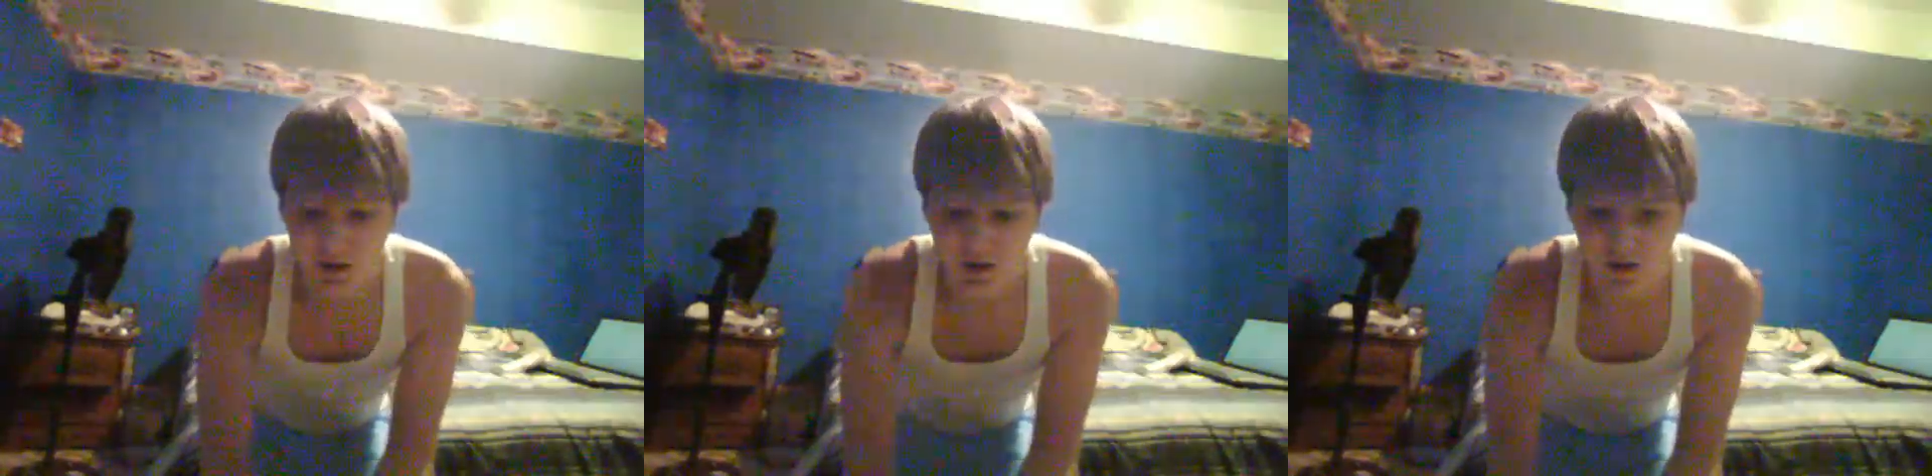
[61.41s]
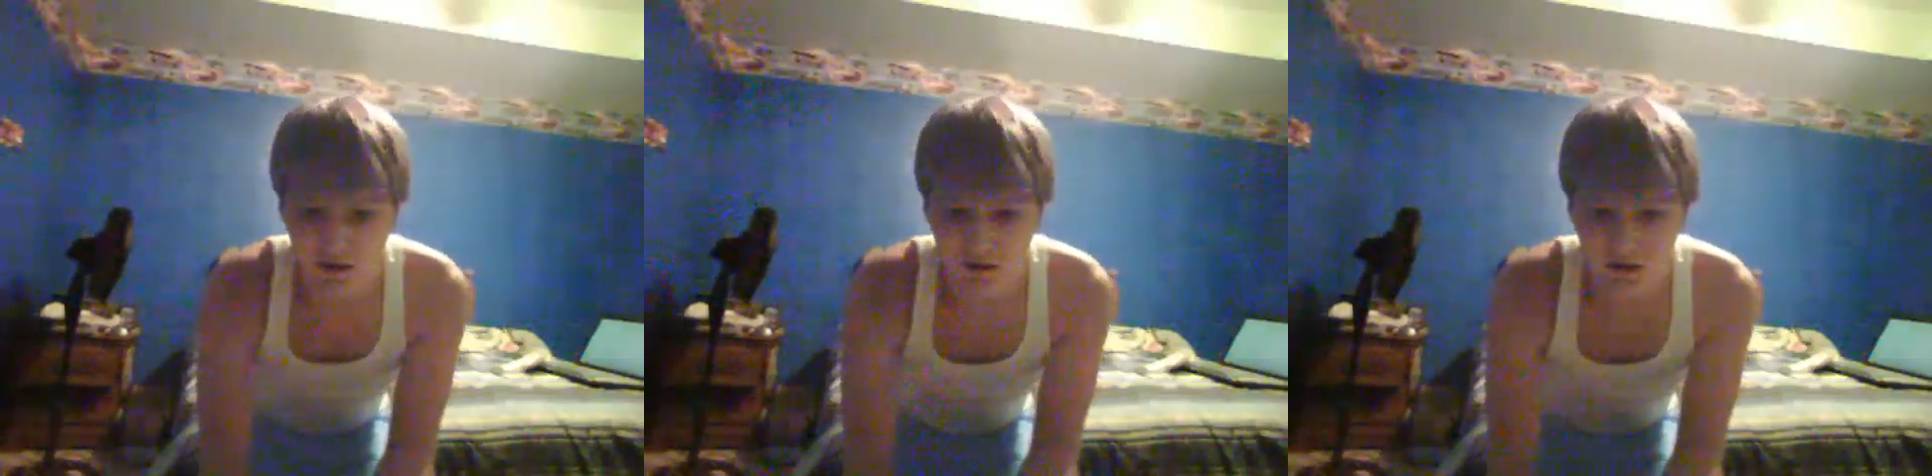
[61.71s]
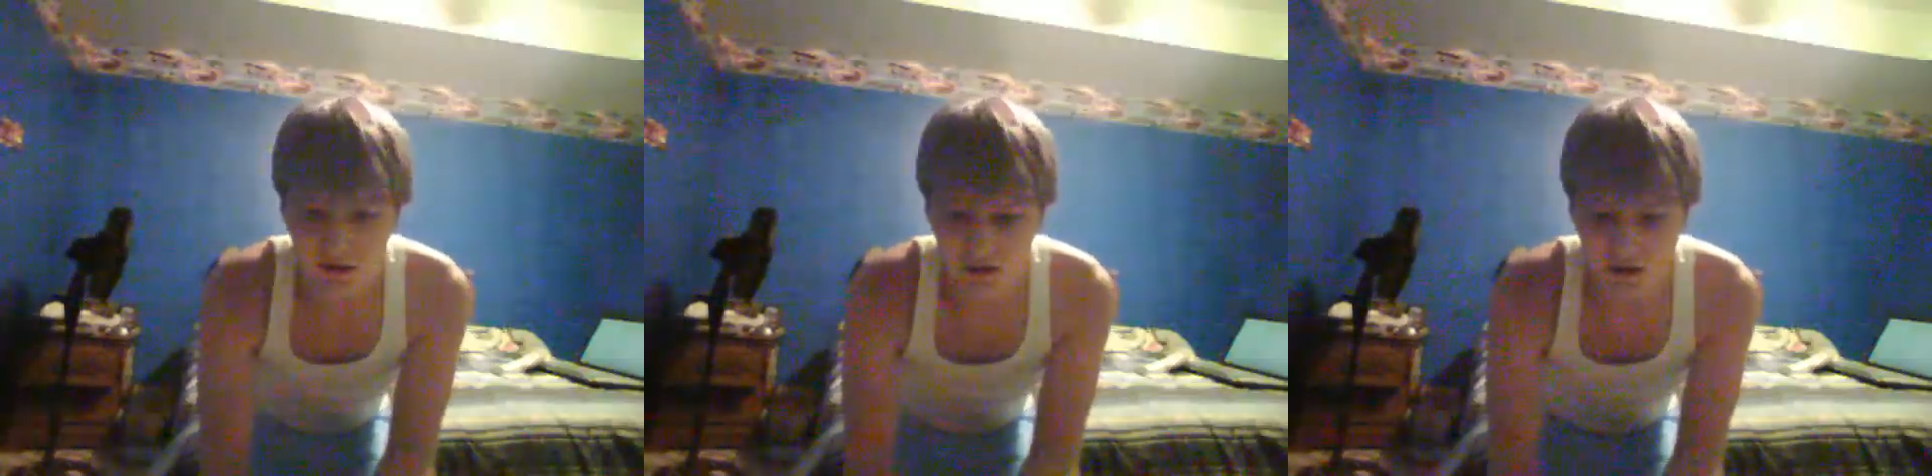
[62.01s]
hell.
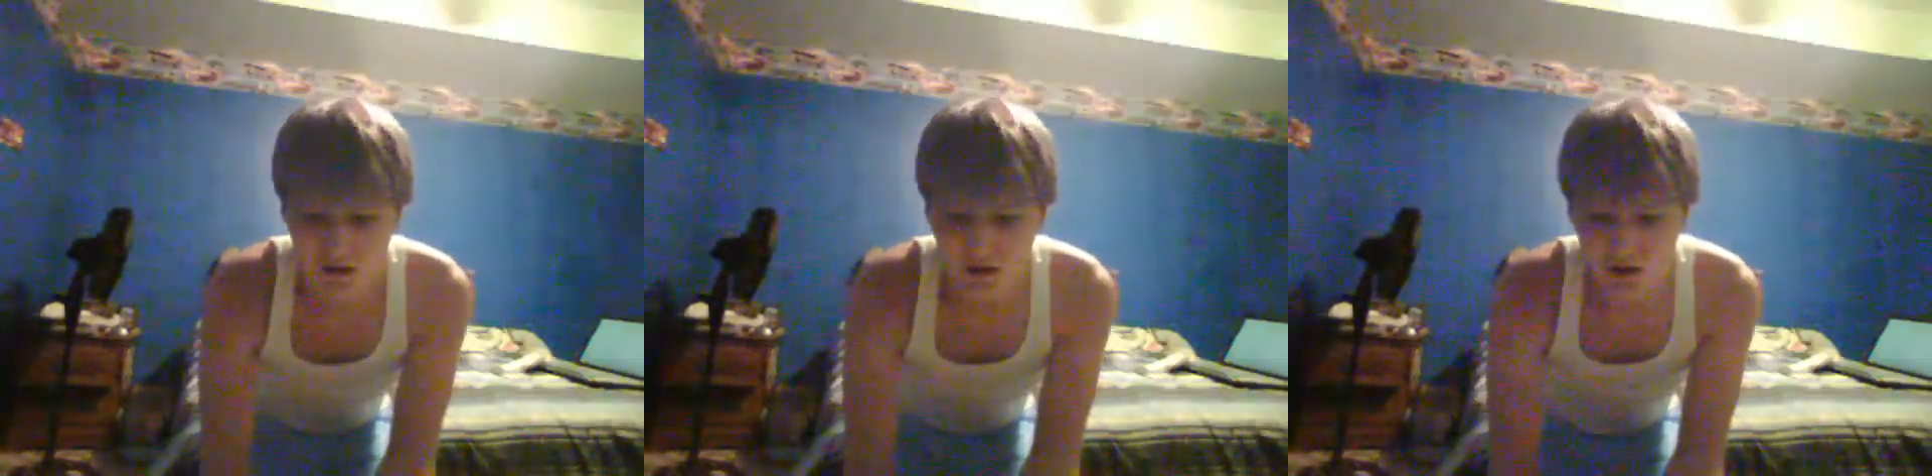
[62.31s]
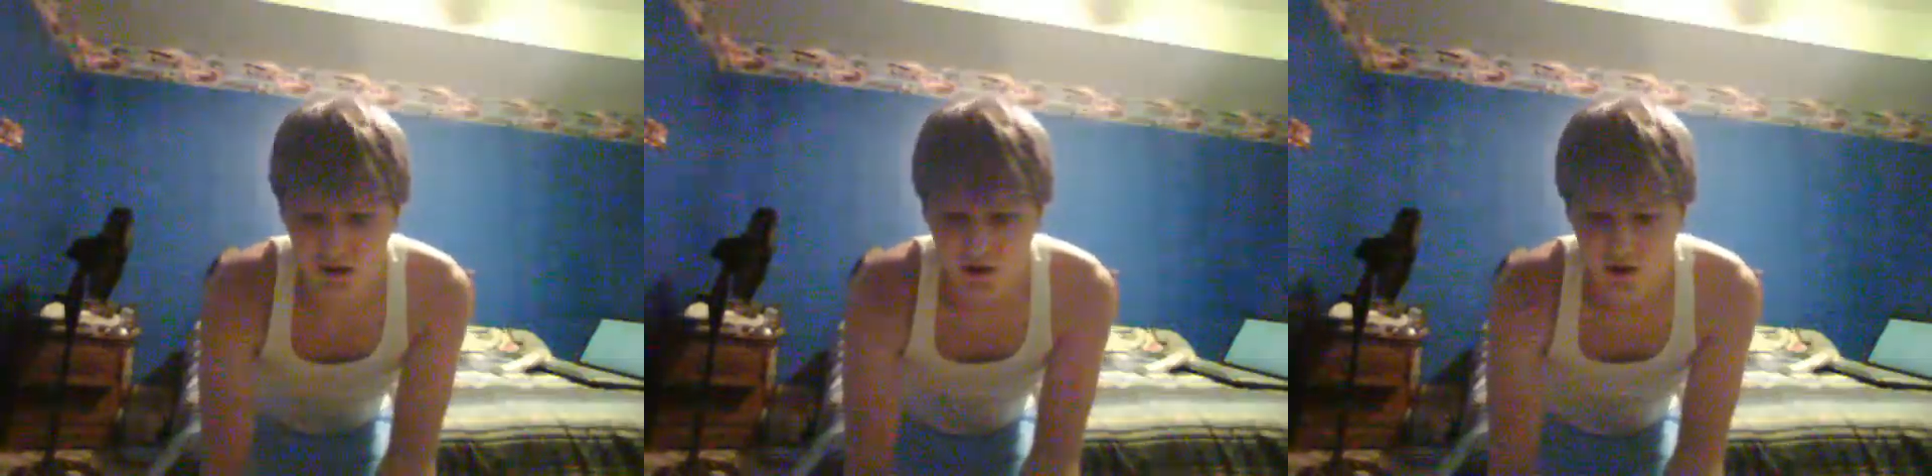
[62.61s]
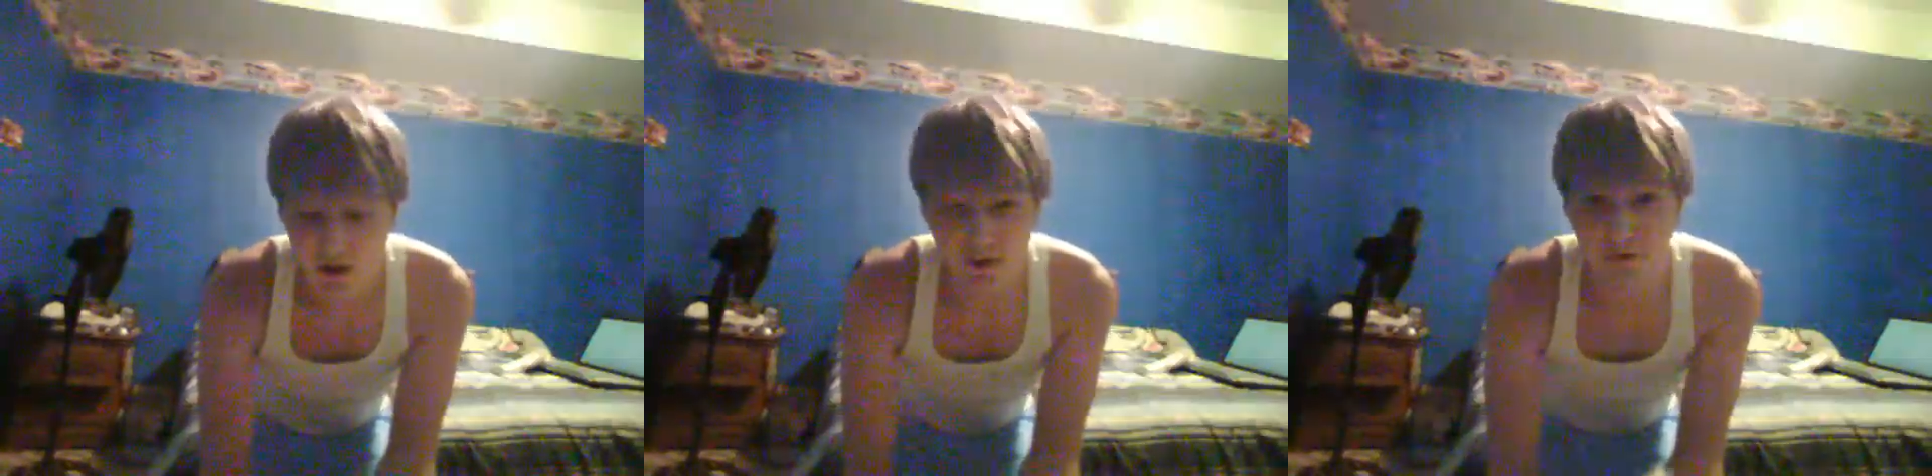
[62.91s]

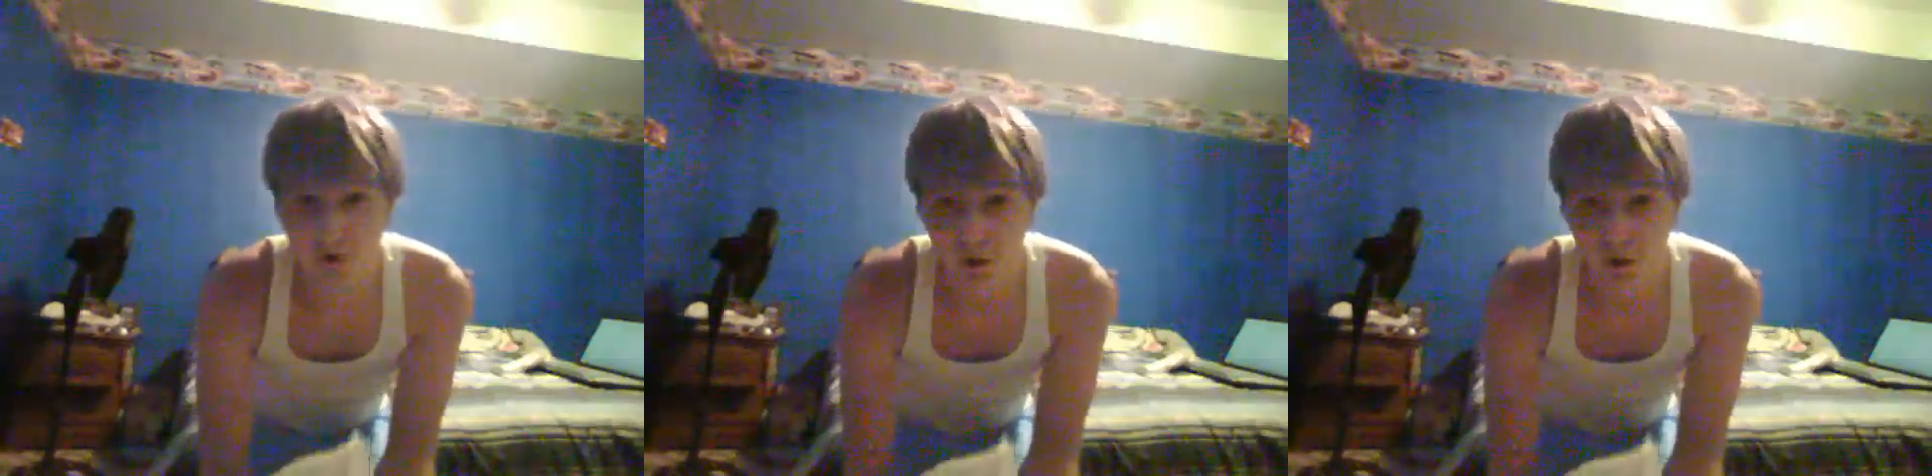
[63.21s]
Even for